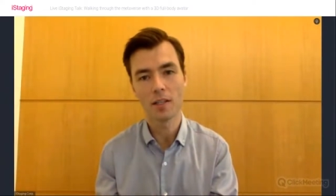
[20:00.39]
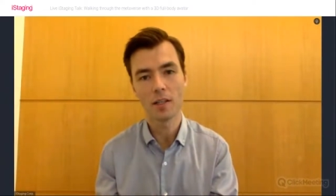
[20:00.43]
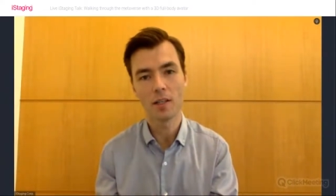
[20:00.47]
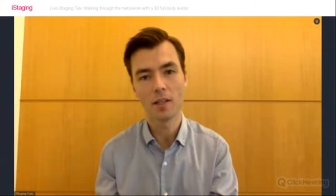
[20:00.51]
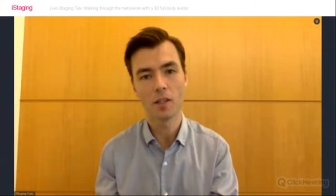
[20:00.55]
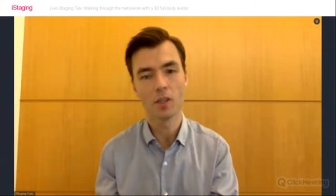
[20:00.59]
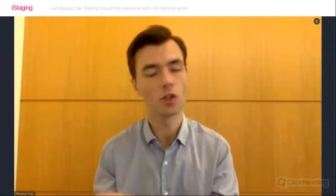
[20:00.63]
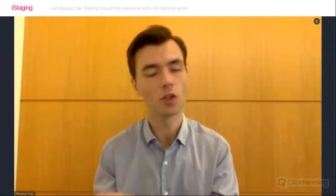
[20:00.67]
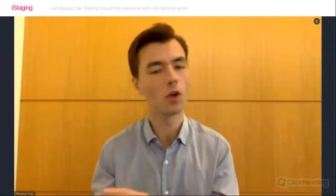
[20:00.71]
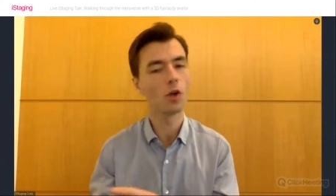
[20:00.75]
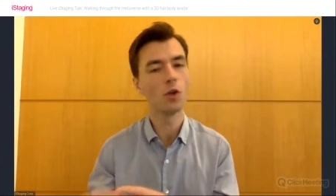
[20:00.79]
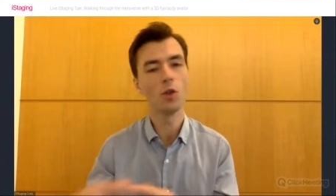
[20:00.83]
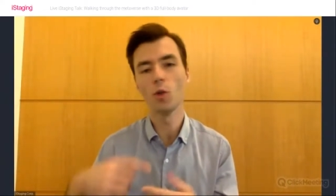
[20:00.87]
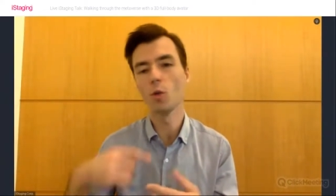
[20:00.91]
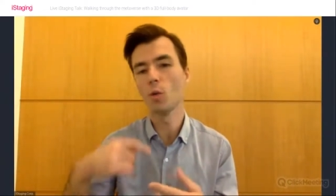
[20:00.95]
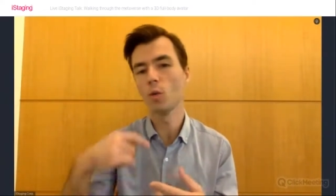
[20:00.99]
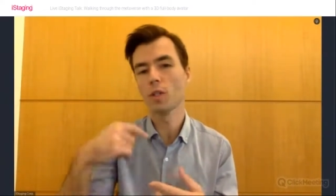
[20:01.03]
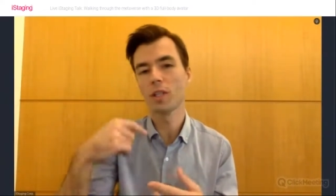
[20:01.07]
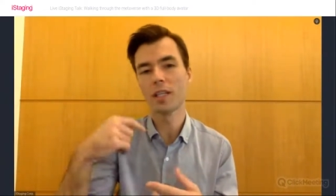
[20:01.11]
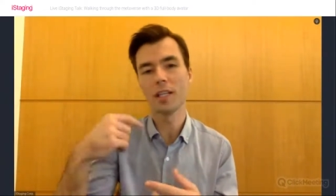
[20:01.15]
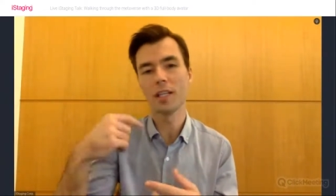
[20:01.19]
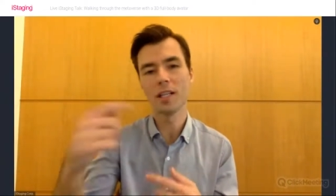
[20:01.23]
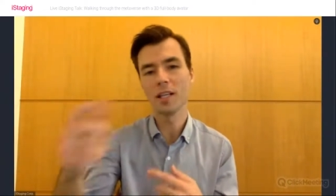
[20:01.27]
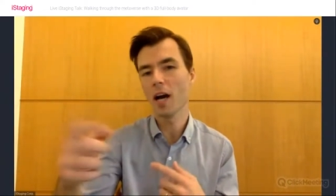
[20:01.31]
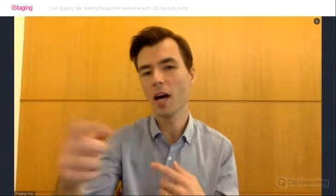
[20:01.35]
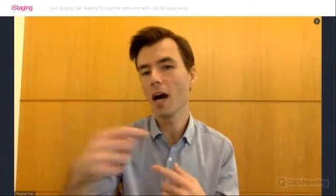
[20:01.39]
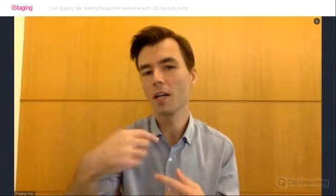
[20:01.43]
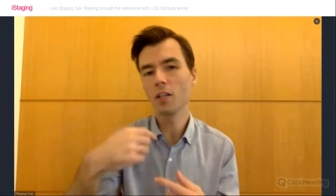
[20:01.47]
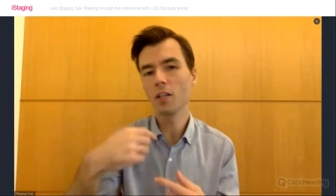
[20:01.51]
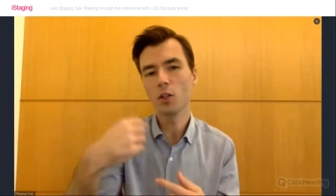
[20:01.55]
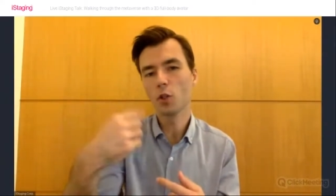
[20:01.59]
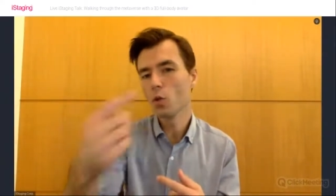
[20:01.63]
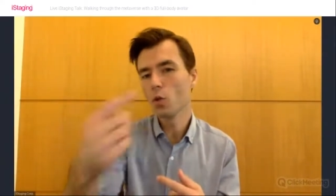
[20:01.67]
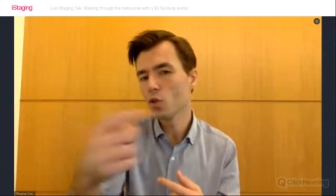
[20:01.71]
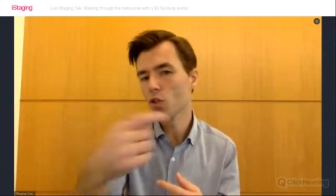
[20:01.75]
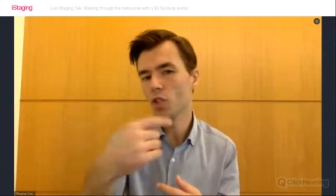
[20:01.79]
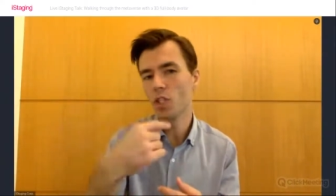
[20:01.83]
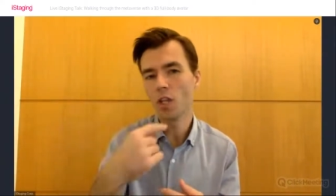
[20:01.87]
So you cannot
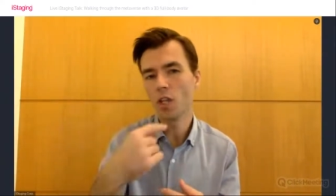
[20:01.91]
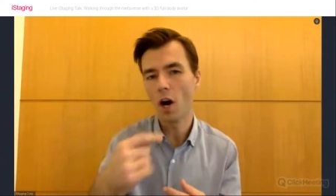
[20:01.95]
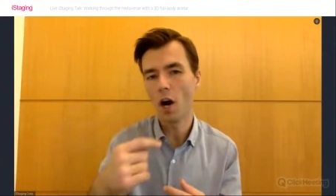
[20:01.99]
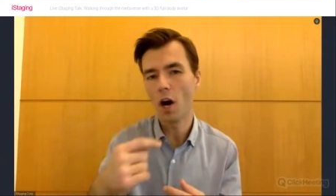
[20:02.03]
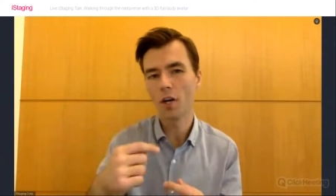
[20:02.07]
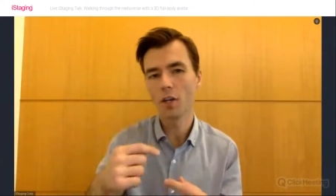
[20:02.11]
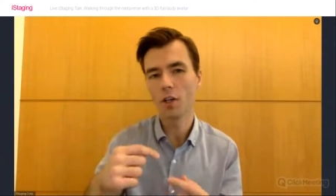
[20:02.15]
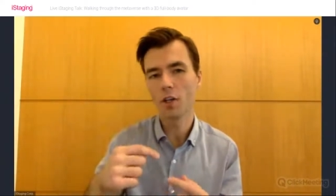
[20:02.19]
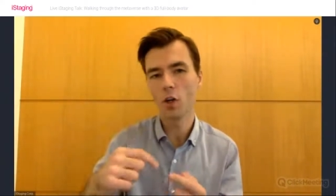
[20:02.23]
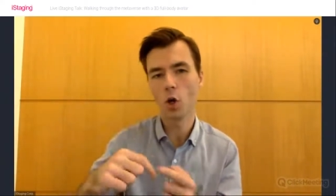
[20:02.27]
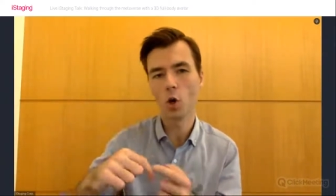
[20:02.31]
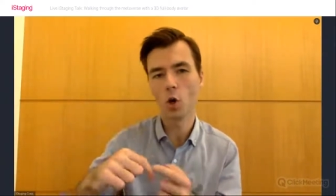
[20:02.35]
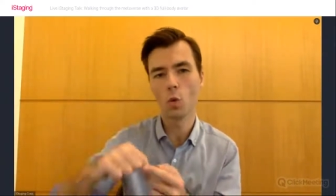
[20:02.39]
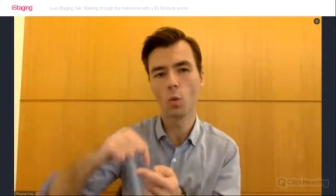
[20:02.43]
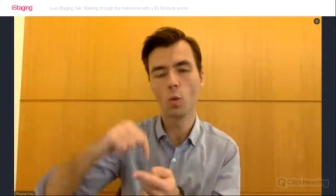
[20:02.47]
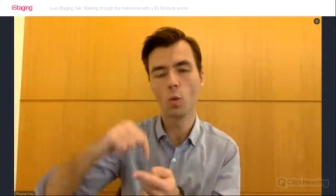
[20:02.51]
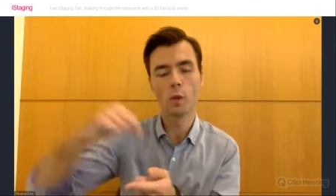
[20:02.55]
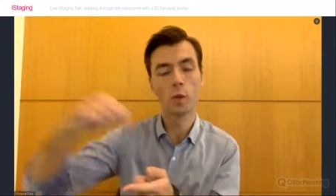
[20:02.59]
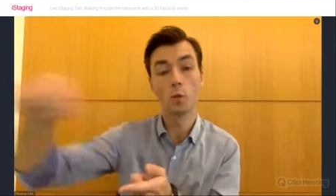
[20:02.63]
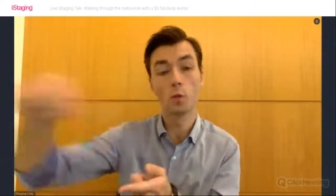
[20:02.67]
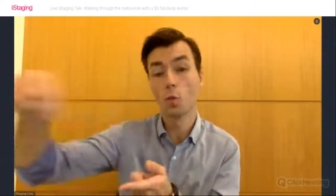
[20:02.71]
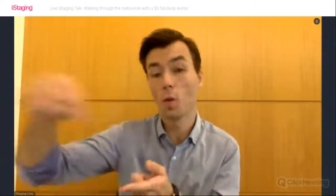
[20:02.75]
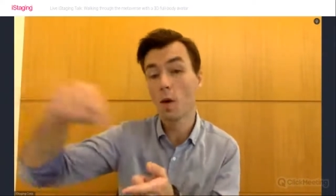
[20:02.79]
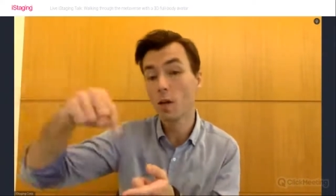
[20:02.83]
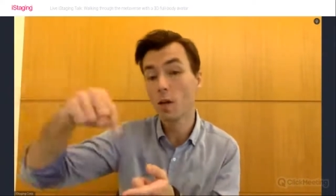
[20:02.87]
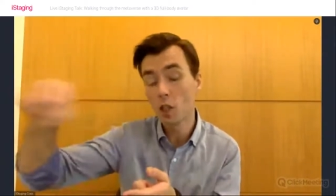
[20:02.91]
use the audio with one